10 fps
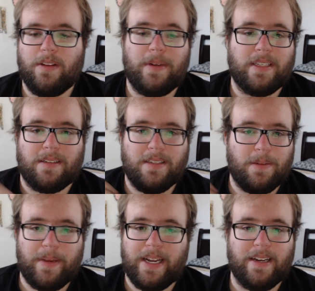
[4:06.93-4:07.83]
They're basically
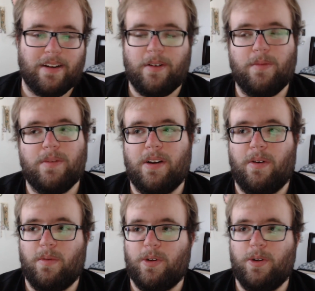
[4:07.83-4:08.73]
debating on, you
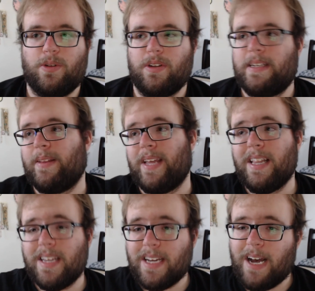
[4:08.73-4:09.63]
know, who took down the
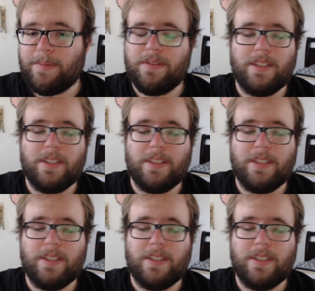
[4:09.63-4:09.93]
helicopter.